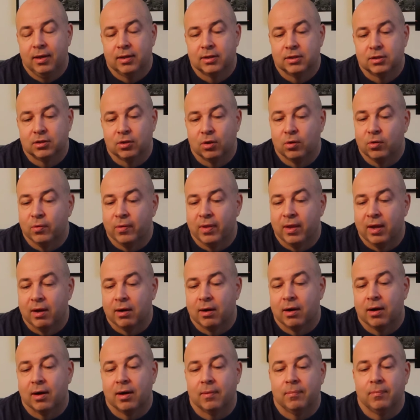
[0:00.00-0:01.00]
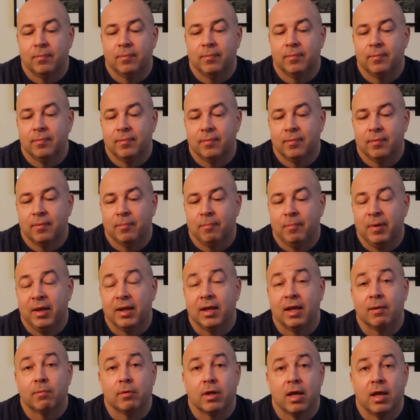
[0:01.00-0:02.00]
So there are
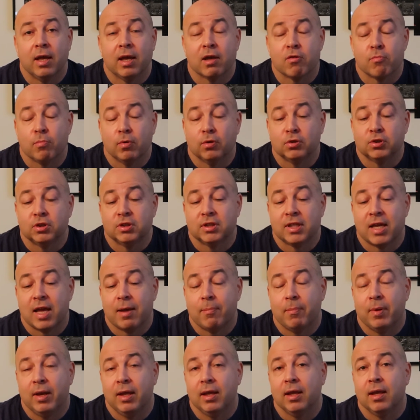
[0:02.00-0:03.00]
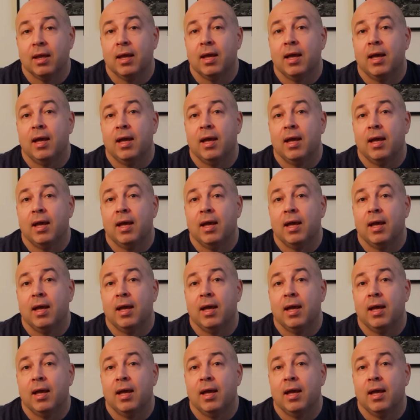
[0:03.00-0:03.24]
big explosions happening,